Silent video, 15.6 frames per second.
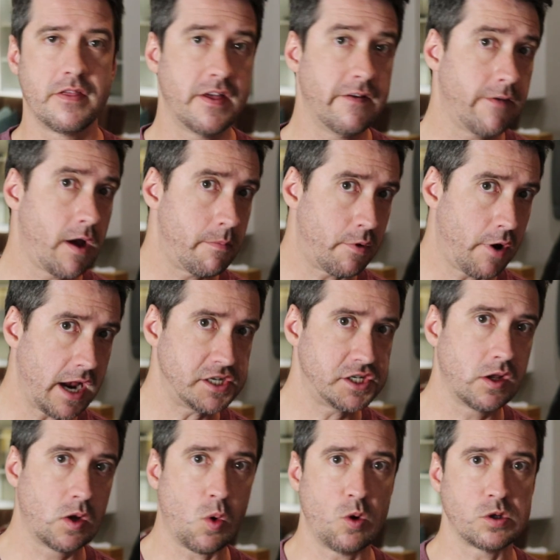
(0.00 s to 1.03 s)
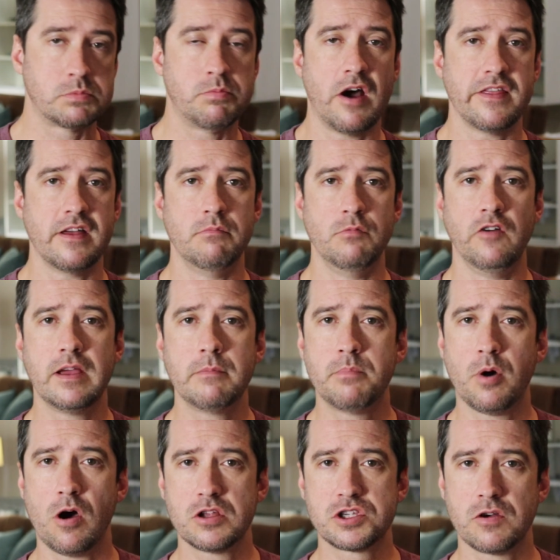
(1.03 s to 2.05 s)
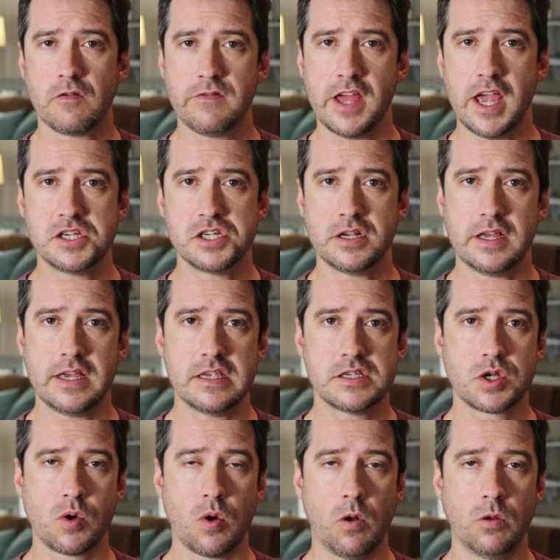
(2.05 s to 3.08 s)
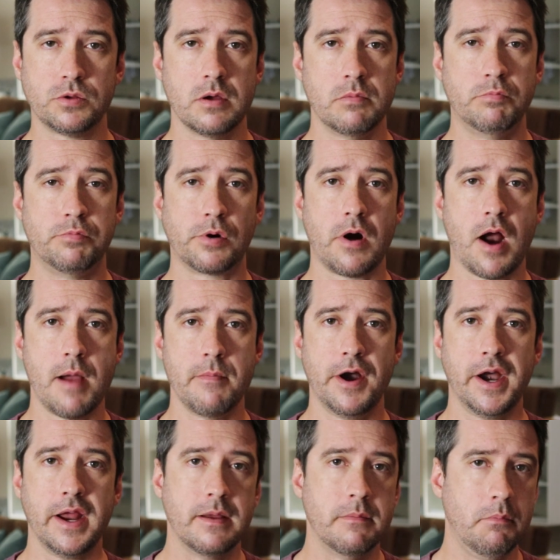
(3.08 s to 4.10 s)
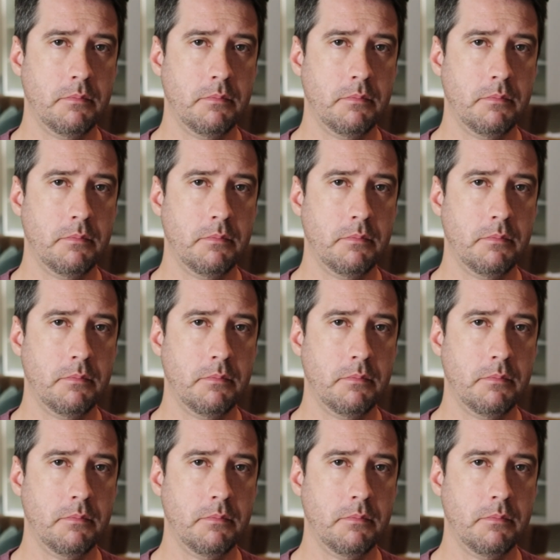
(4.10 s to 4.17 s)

The vibration caused by the moving parts of the engine is called primary